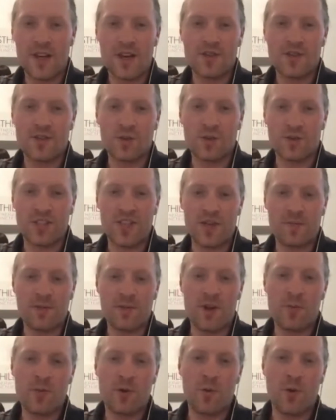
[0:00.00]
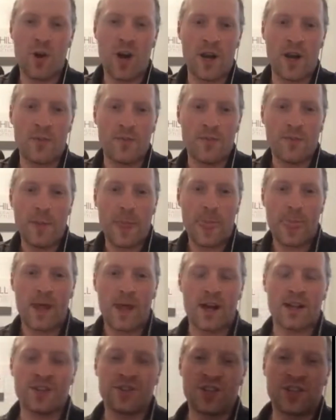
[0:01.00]
So tip number 1,
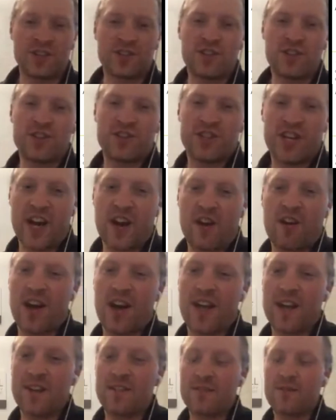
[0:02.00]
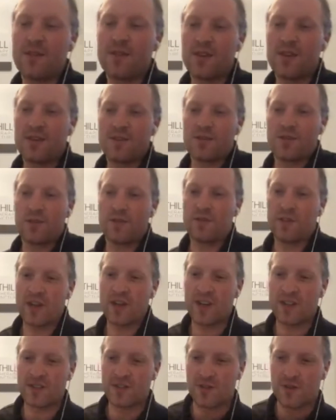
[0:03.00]
adjust your chair height. So if you
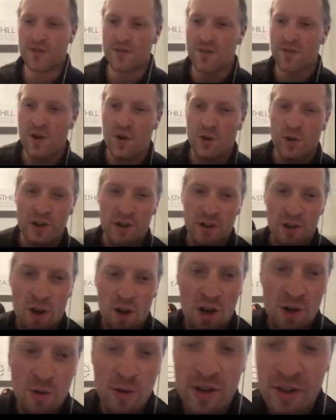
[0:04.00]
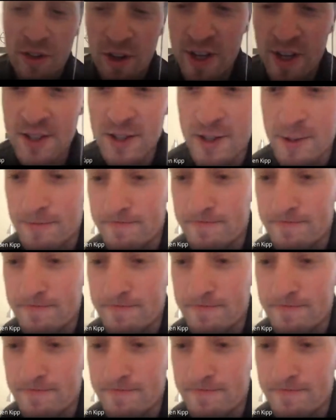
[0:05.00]
guys are following along with us,